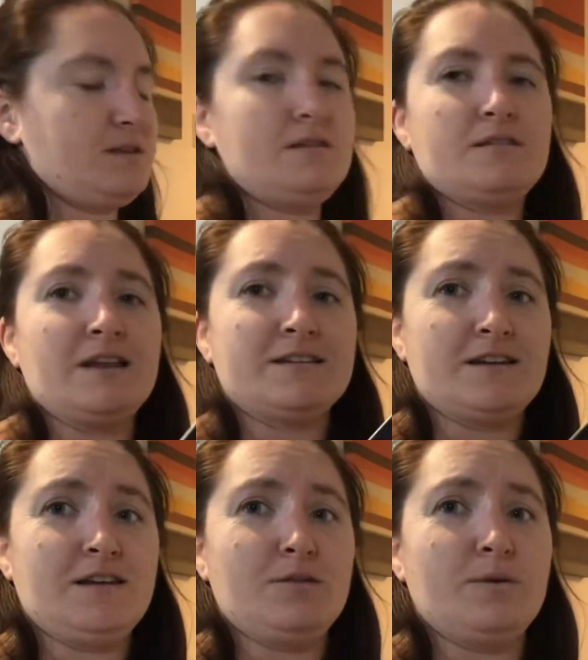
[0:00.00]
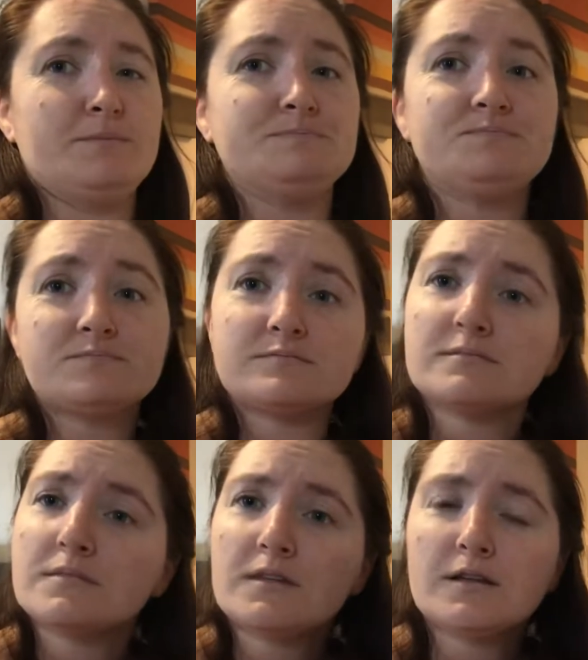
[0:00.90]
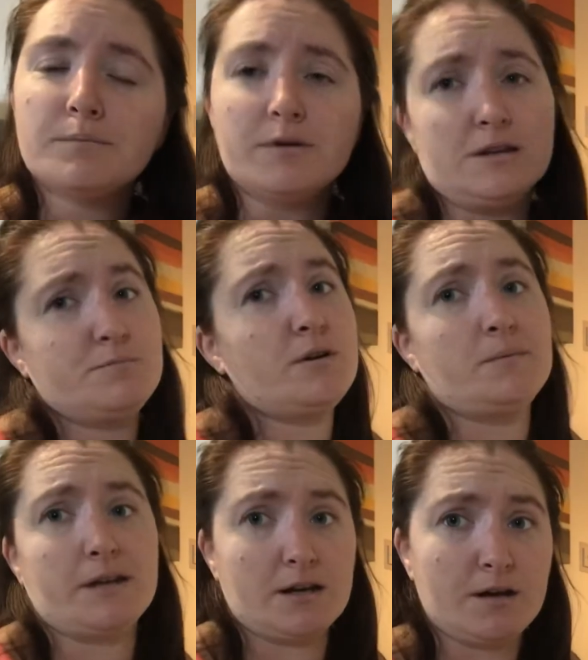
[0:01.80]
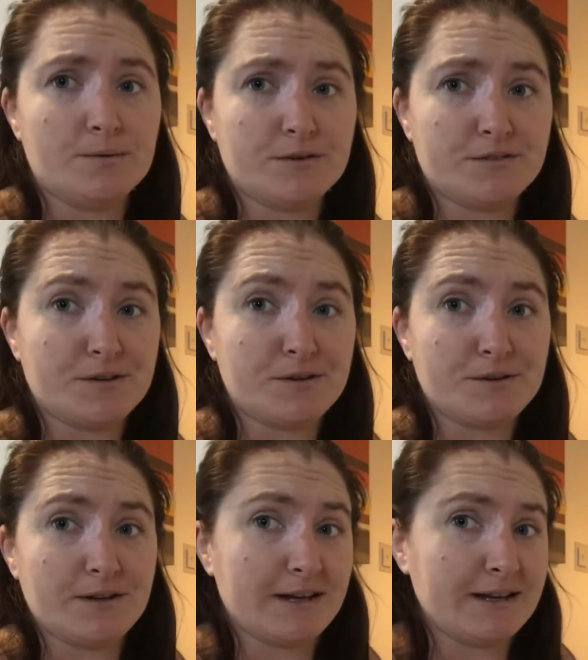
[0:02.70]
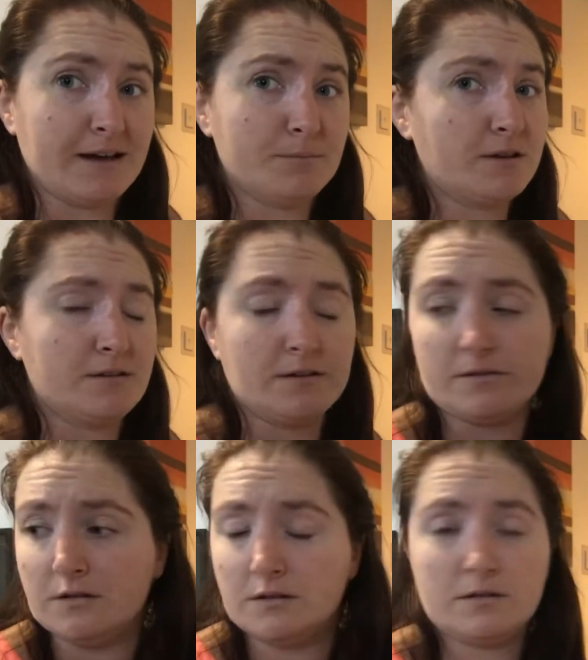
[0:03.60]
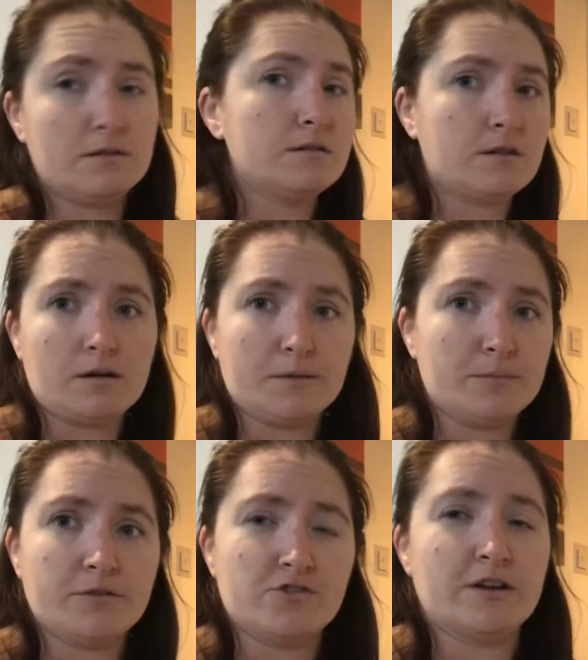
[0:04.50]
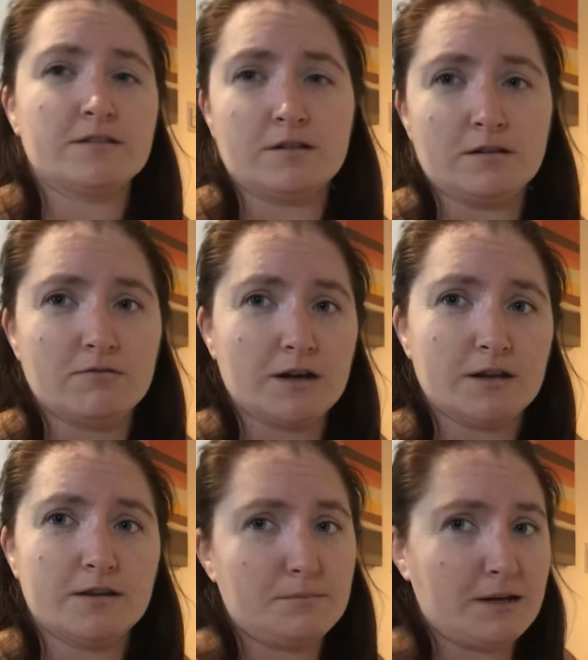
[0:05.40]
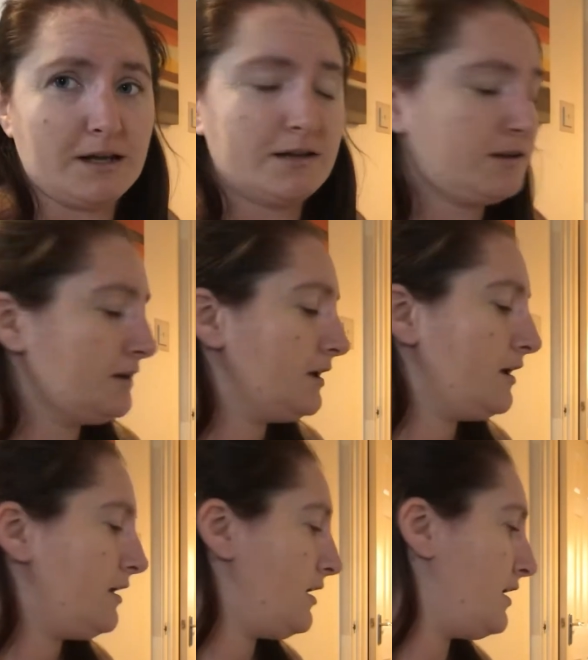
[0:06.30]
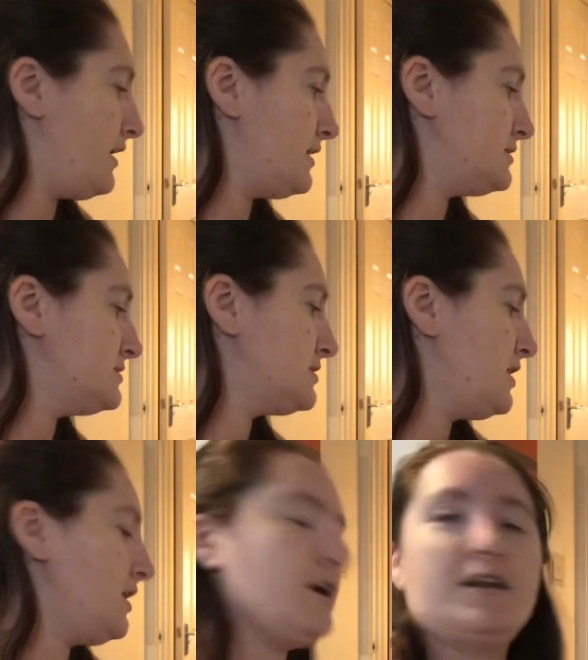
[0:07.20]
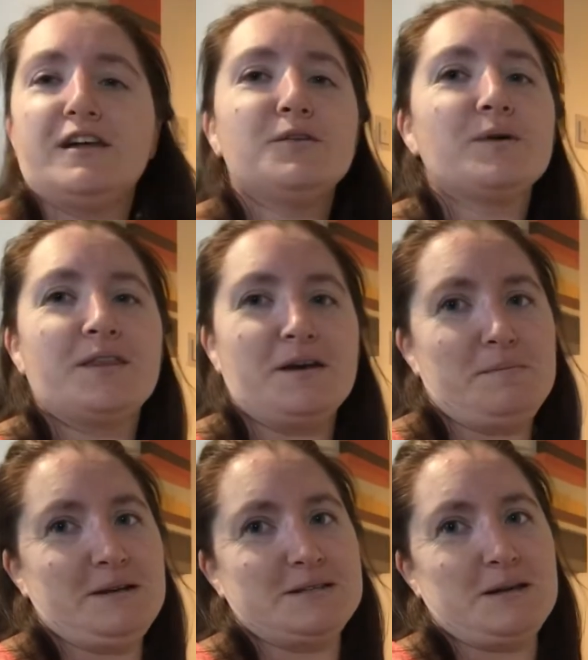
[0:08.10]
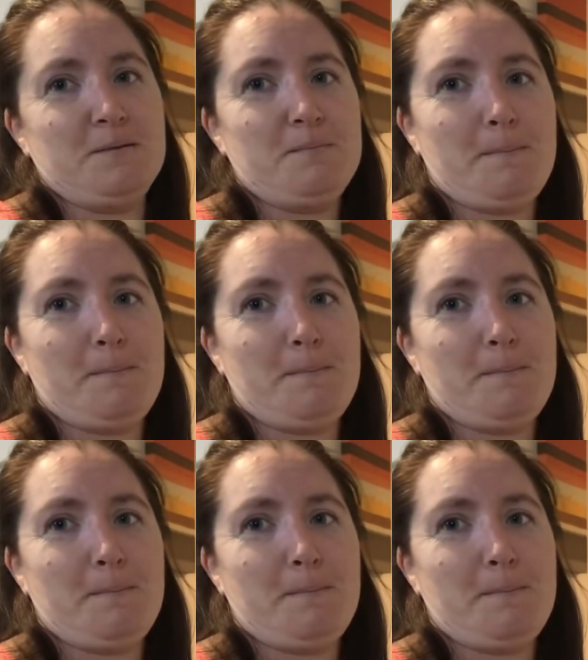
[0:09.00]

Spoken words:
So that's another one, but it's probably going to hold off to the new year now because I've got so many projects on the run at the minute. And another one that I picked up,